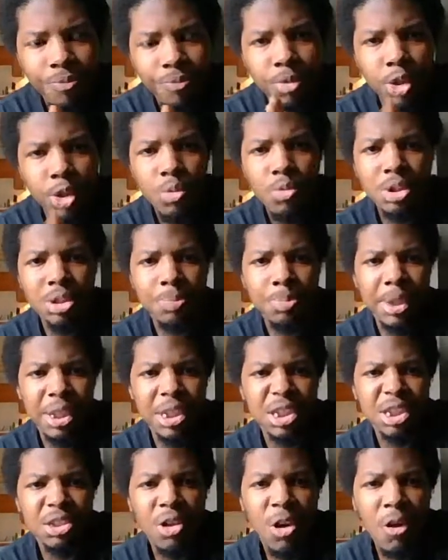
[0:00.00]
you was
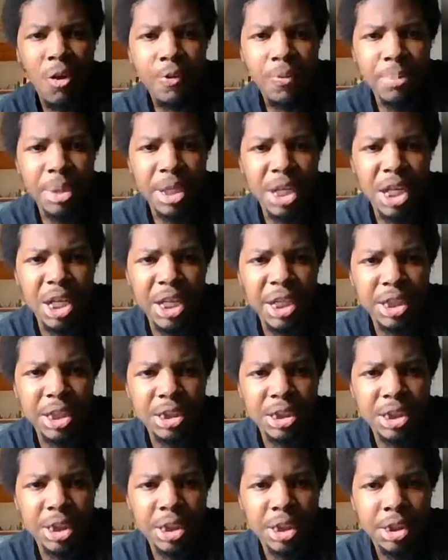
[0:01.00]
pissed off
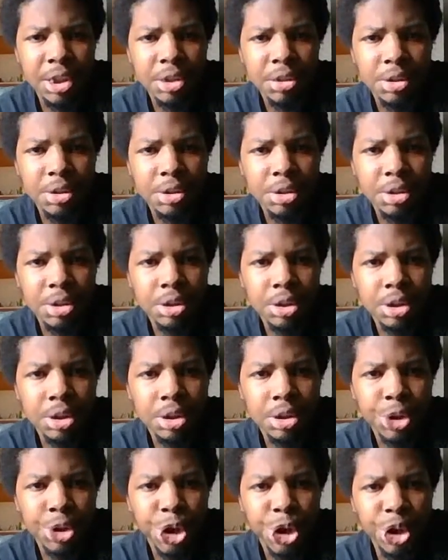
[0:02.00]
because
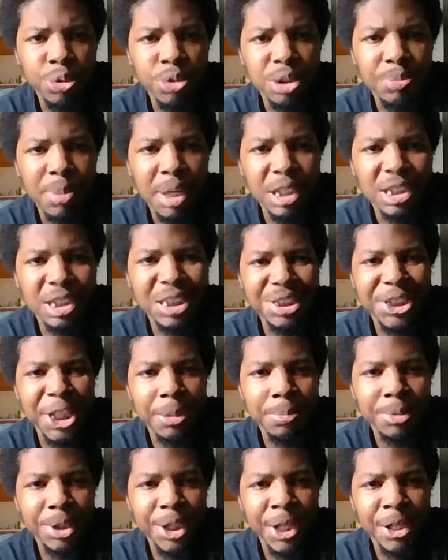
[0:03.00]
Shu was about to
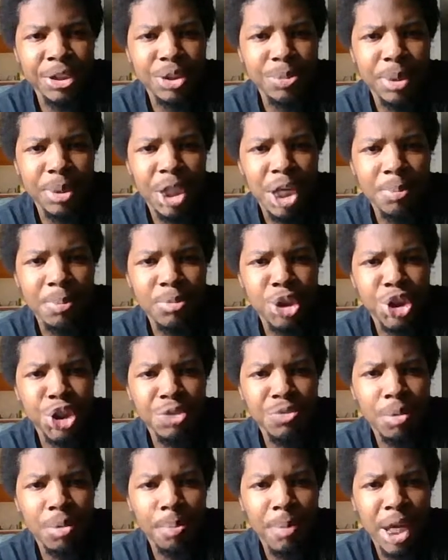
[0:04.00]
step down to become
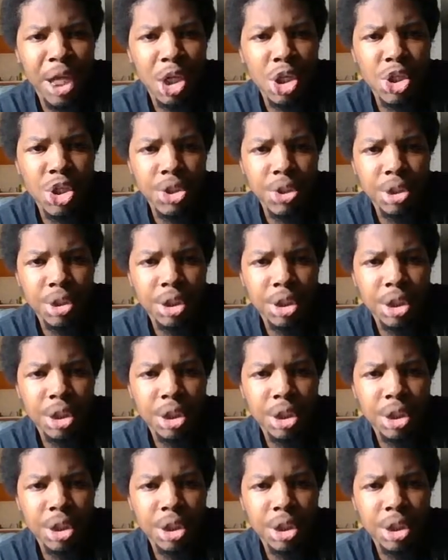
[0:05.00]
general manager.